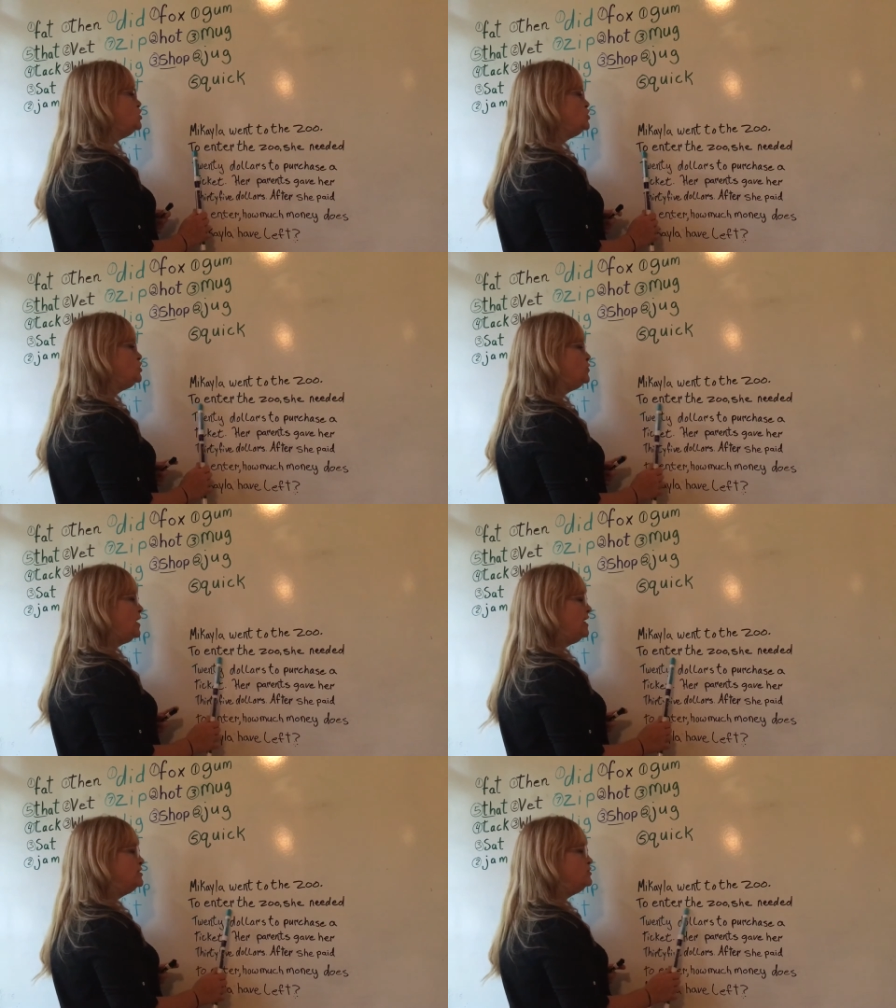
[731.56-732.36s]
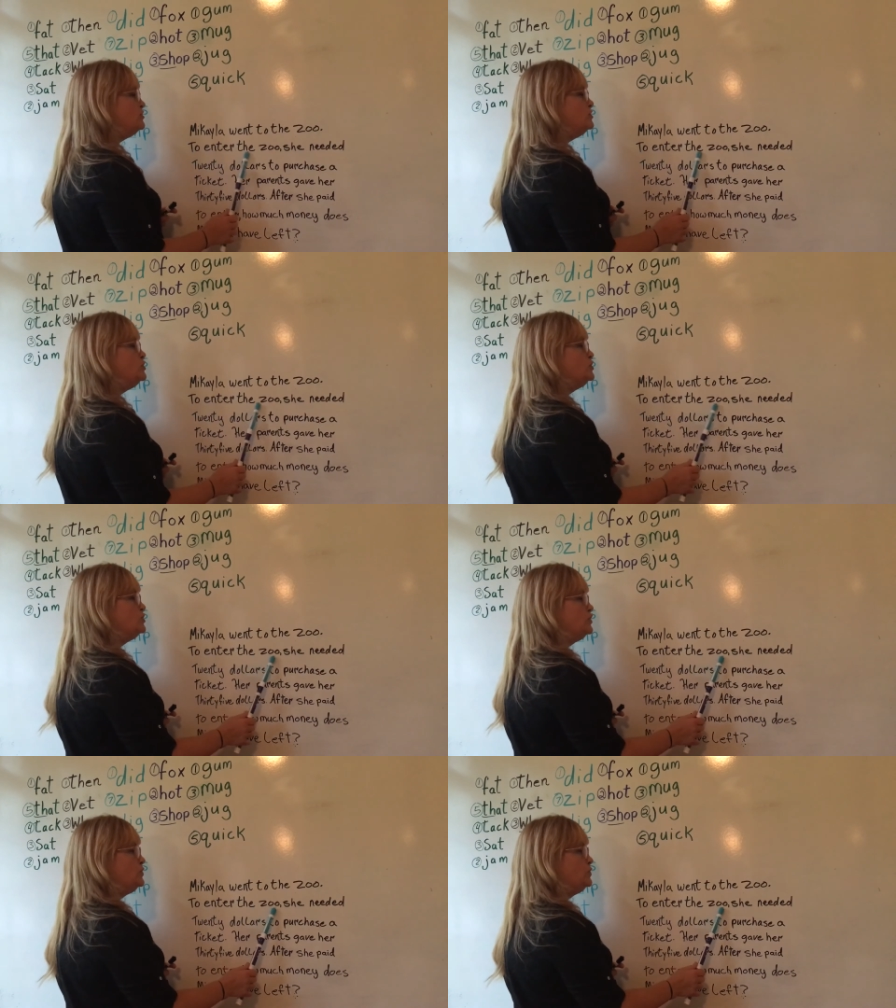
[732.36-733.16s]
To enter the
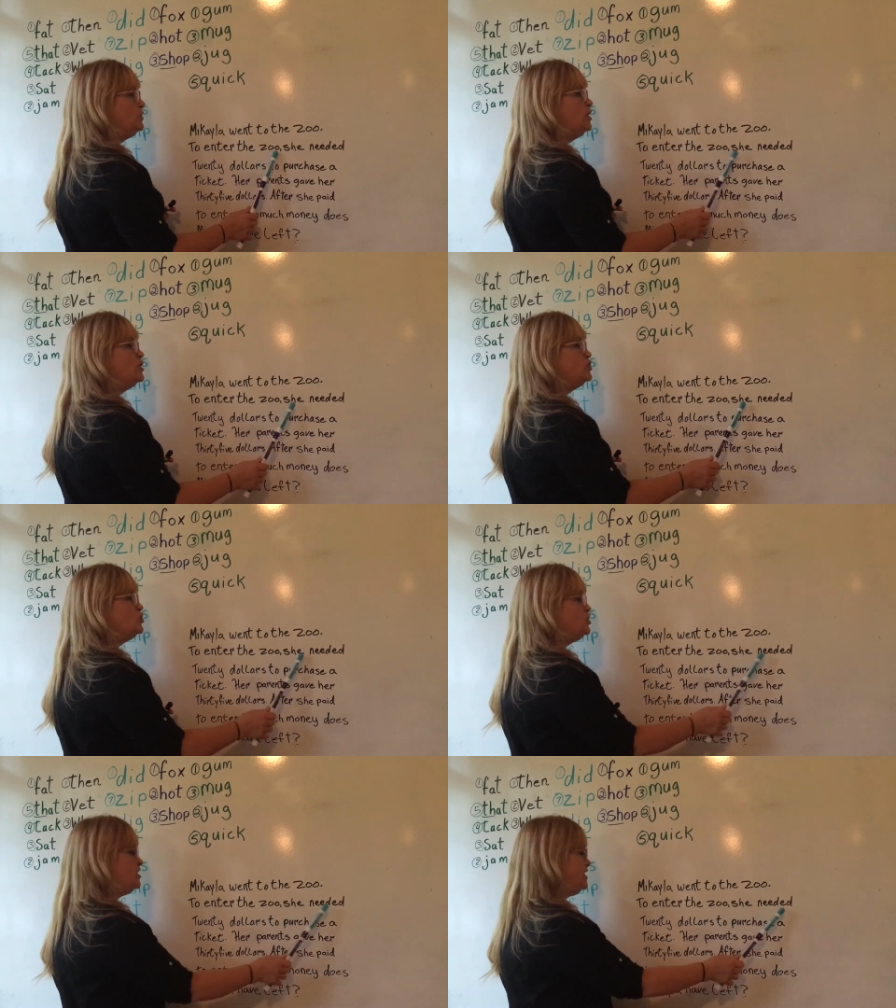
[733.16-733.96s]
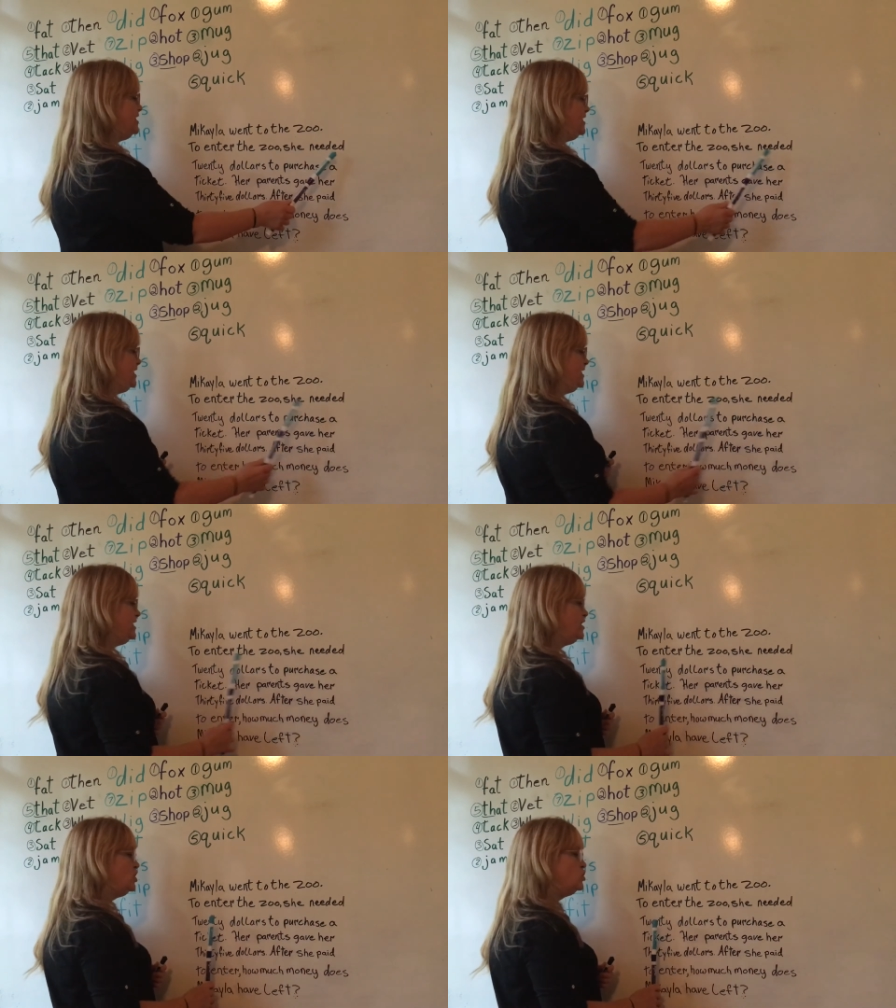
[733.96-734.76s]
zoo, she needed